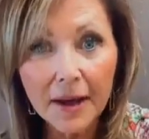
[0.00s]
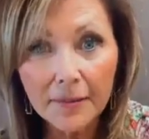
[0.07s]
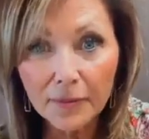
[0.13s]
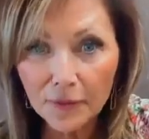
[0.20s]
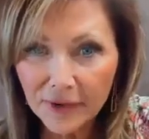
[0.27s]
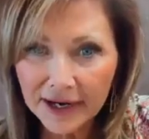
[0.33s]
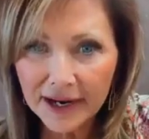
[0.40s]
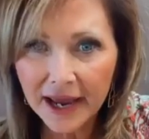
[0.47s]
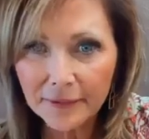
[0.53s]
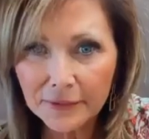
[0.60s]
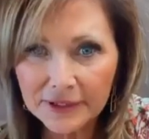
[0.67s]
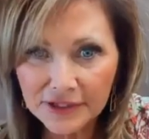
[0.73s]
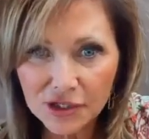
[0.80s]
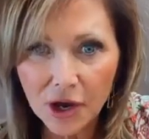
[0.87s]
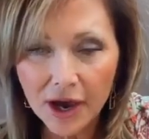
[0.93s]

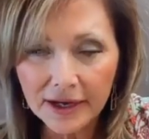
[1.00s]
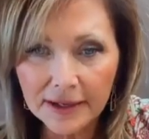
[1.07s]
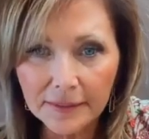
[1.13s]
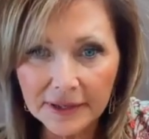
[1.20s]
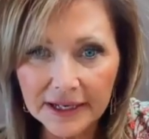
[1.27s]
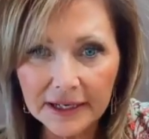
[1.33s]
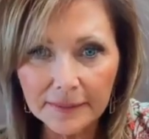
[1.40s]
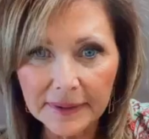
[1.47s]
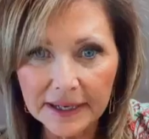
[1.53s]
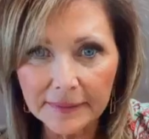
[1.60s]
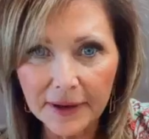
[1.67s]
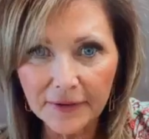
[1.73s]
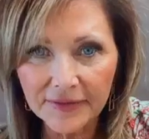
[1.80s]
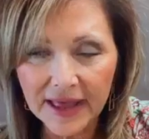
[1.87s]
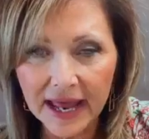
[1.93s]
I will talk a little
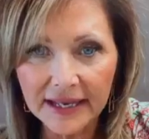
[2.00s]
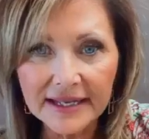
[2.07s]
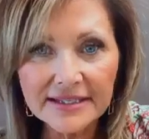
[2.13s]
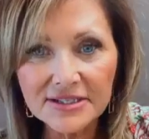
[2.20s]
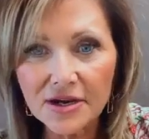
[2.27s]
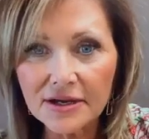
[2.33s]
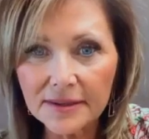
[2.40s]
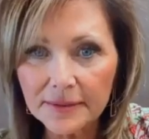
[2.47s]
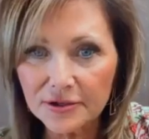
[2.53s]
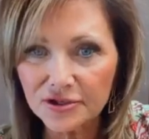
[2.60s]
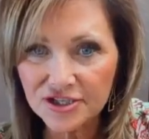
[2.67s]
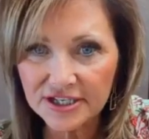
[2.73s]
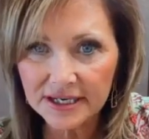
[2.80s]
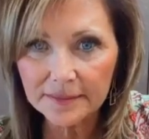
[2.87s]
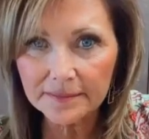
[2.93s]
bit about that. Let's talk
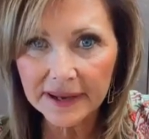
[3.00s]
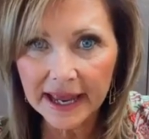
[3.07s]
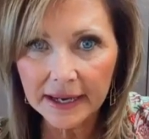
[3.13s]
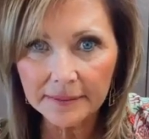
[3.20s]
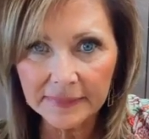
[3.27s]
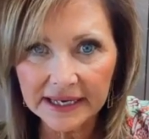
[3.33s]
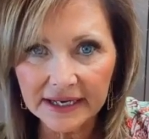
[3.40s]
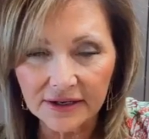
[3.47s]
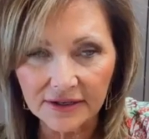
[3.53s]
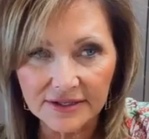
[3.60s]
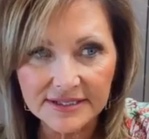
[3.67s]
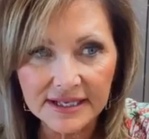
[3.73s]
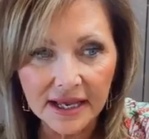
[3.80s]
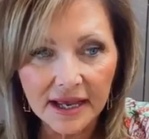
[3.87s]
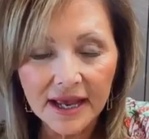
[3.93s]
about sheet pan
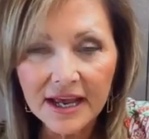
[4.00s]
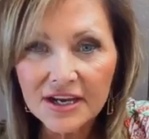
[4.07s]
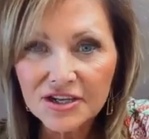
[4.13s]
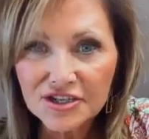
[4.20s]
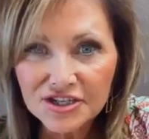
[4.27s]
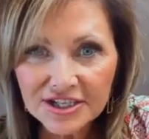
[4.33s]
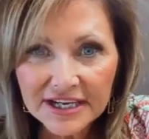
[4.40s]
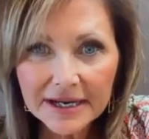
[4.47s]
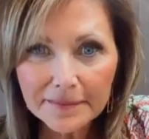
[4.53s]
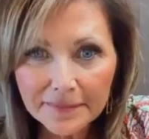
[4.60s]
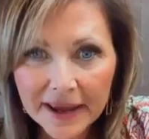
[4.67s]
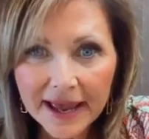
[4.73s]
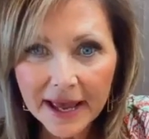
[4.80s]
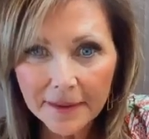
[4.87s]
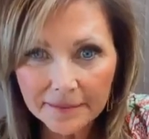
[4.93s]
meals.
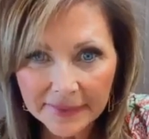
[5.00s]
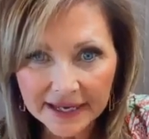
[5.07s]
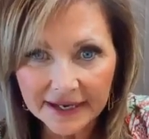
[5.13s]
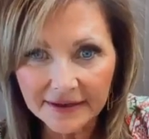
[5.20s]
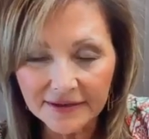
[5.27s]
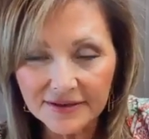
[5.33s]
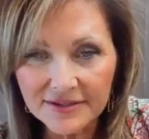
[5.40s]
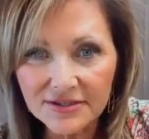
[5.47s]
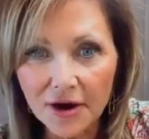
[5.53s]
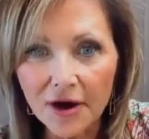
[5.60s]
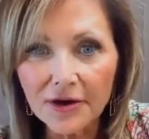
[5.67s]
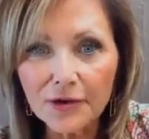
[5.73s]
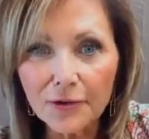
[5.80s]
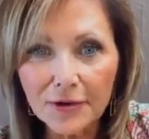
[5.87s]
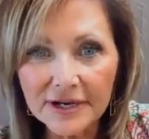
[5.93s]
Sheet pan
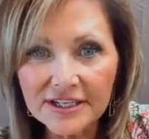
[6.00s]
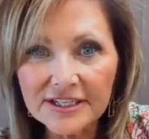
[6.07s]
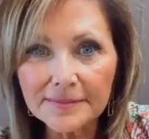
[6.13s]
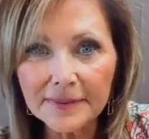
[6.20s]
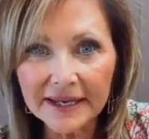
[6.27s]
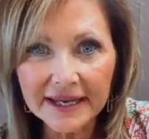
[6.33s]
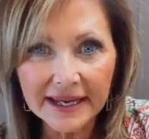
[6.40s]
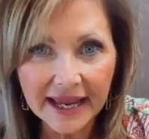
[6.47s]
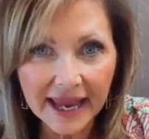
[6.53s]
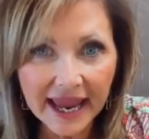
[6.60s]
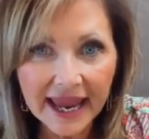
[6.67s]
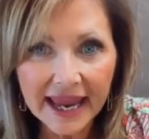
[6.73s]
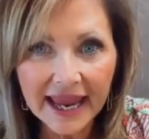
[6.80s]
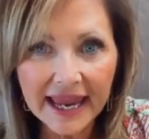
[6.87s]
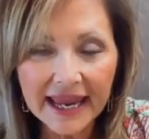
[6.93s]
meals are going to be
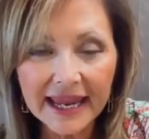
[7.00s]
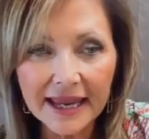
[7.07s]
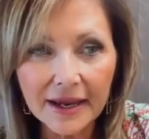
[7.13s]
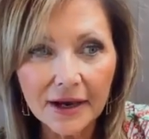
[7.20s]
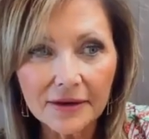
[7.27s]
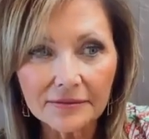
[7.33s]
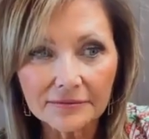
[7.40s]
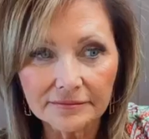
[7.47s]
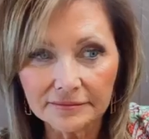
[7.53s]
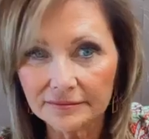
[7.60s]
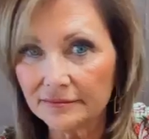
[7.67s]
a